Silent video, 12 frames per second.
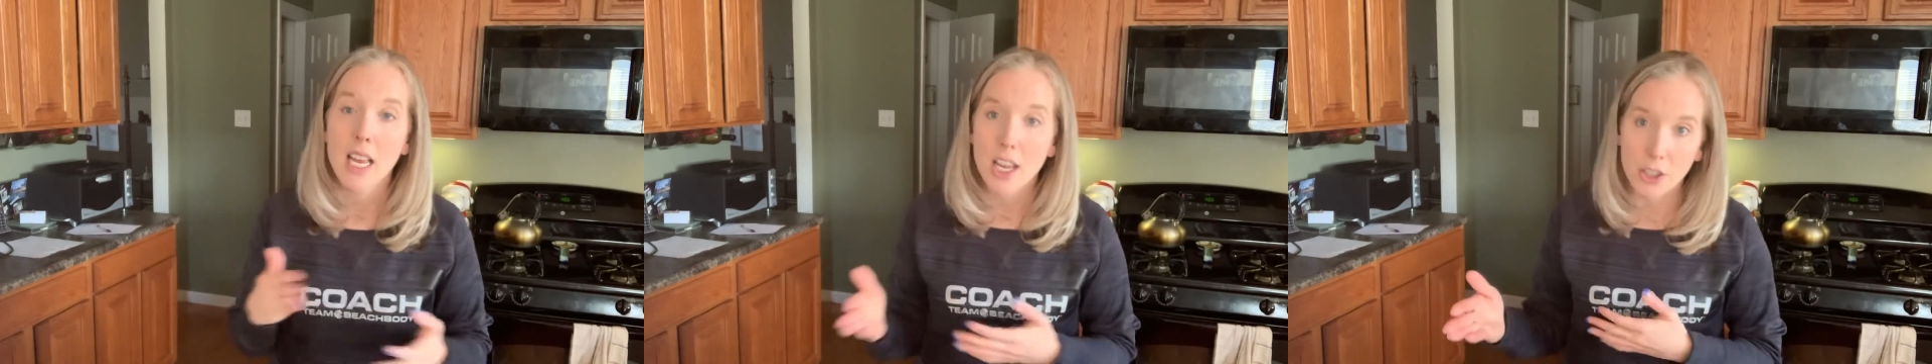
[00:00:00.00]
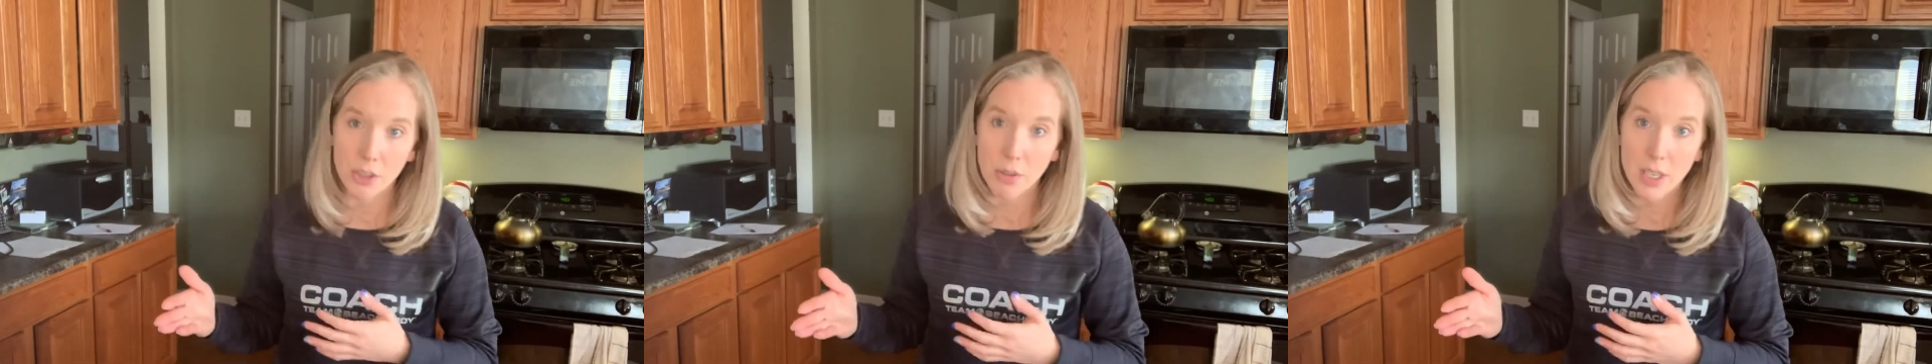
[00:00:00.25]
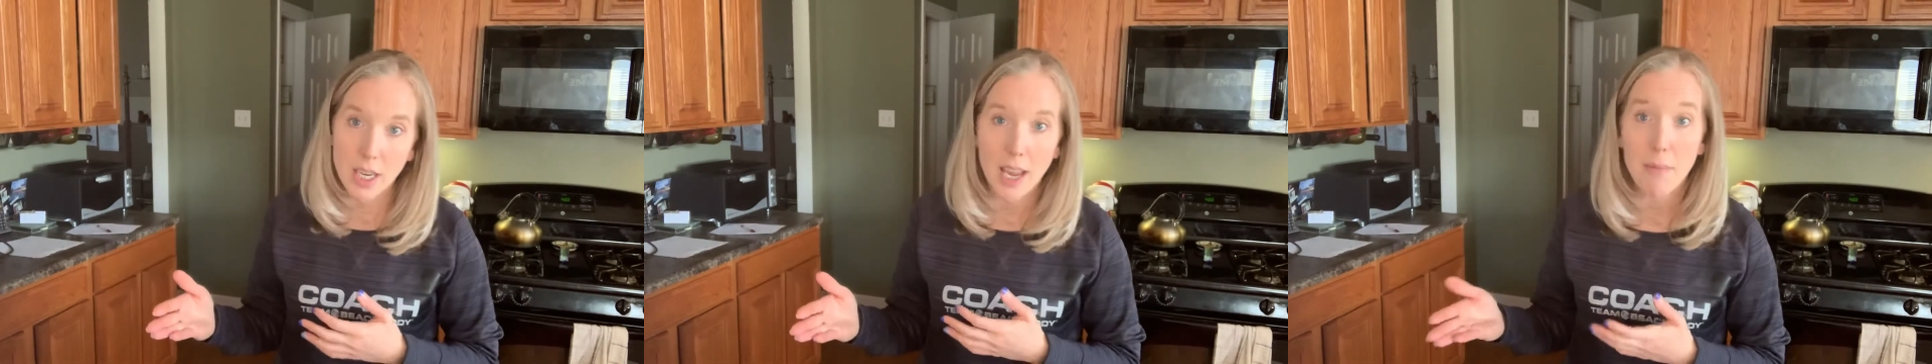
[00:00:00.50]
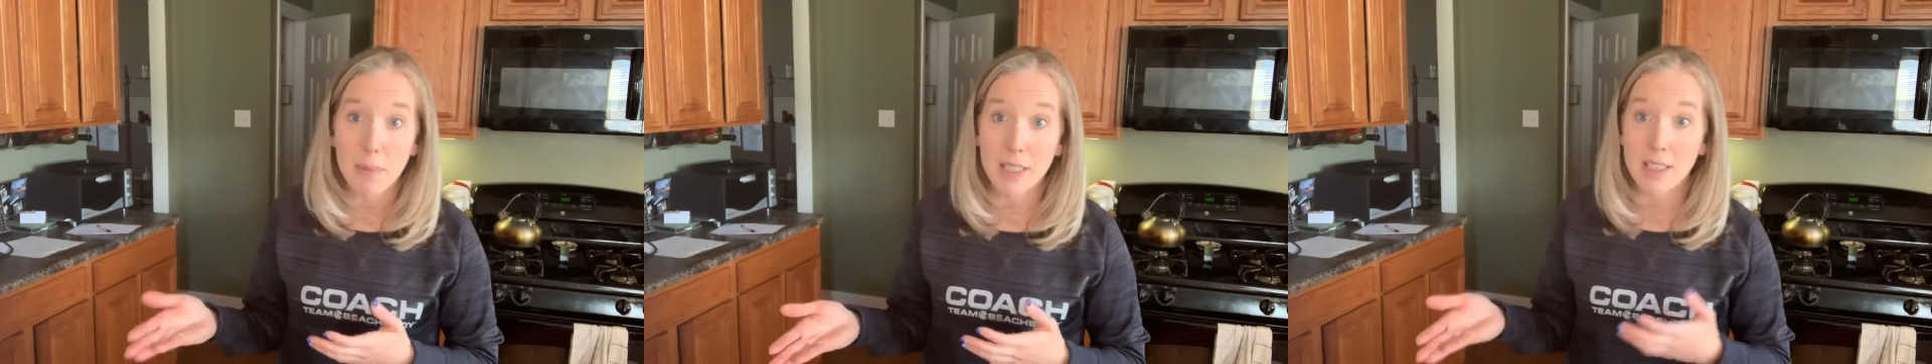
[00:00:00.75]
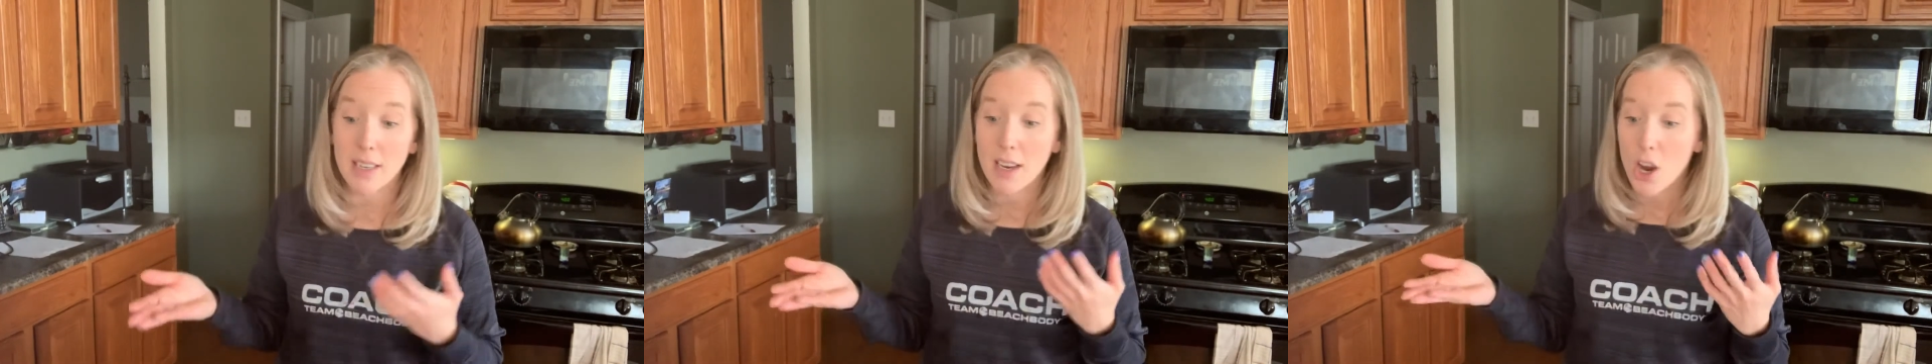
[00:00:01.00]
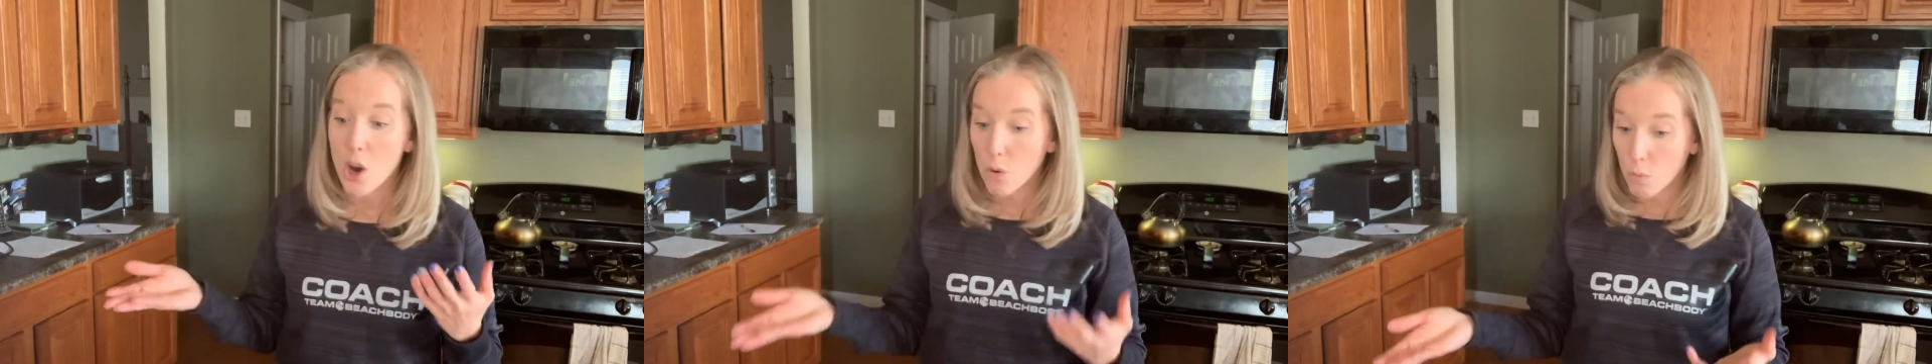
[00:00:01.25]
during a busy
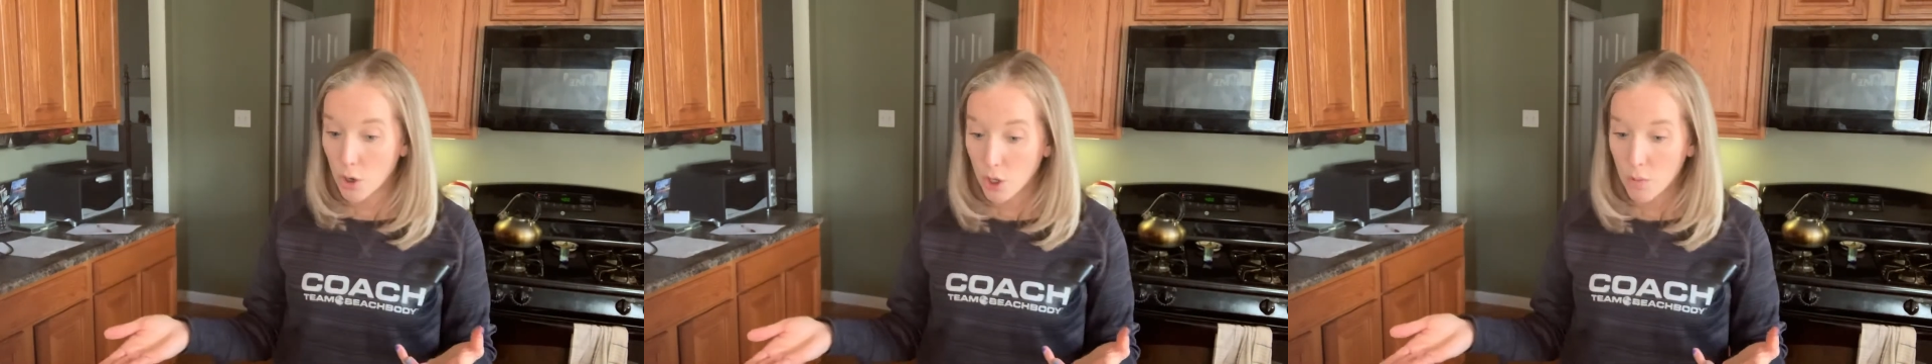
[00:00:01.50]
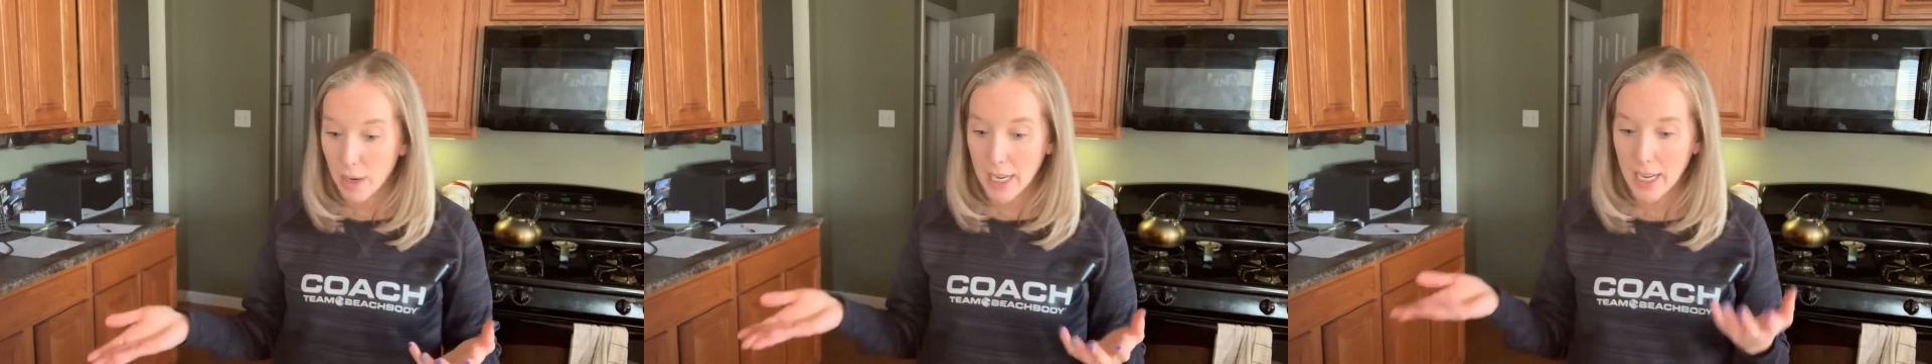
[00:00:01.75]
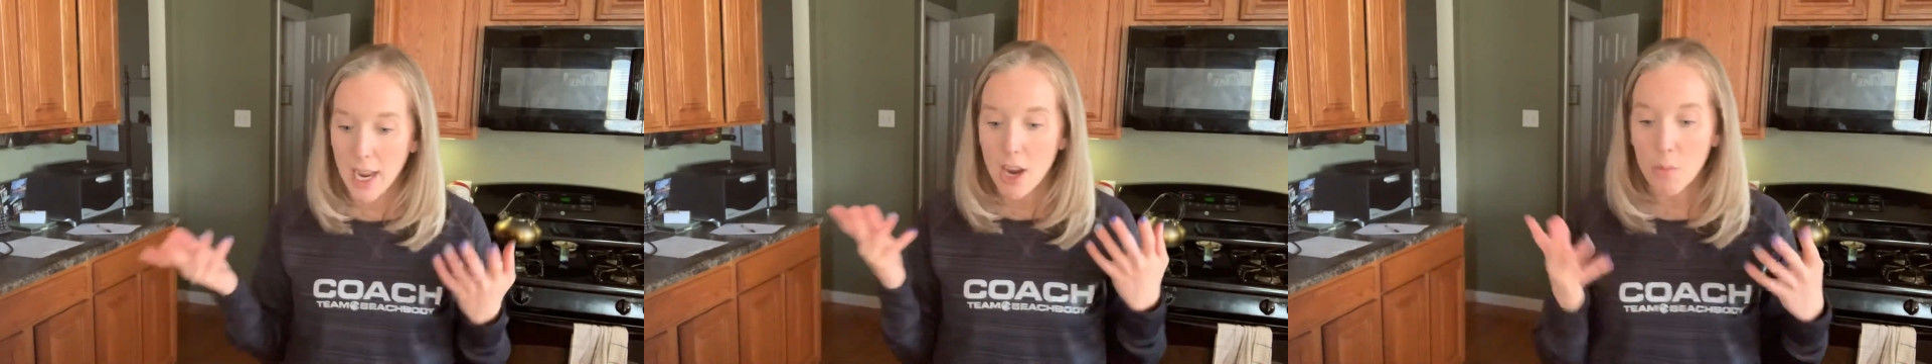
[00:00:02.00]
work week.